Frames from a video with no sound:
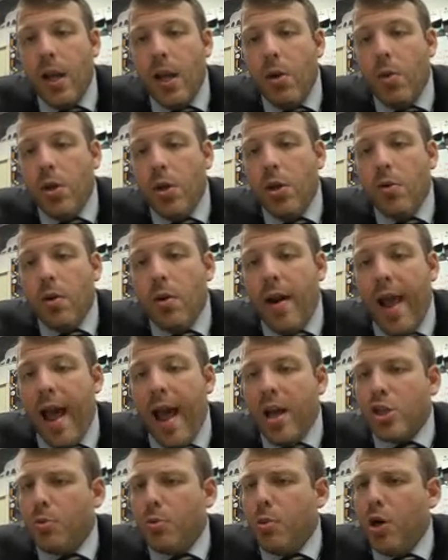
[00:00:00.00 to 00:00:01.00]
When you were in
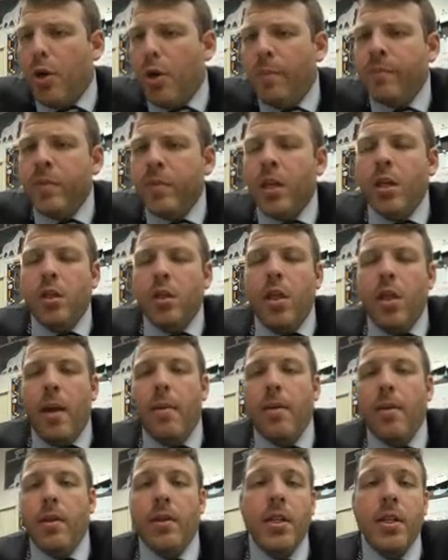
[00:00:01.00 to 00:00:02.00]
algebra,
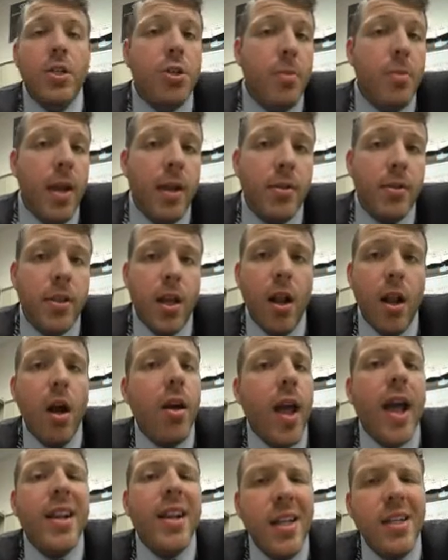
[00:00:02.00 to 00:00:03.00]
the teacher may have said,
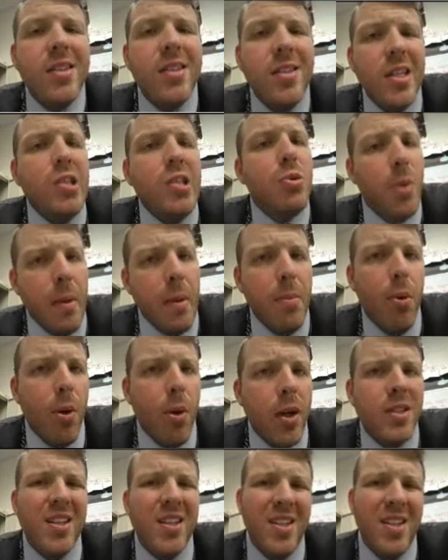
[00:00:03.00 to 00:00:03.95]
okay, I need to see 3 points.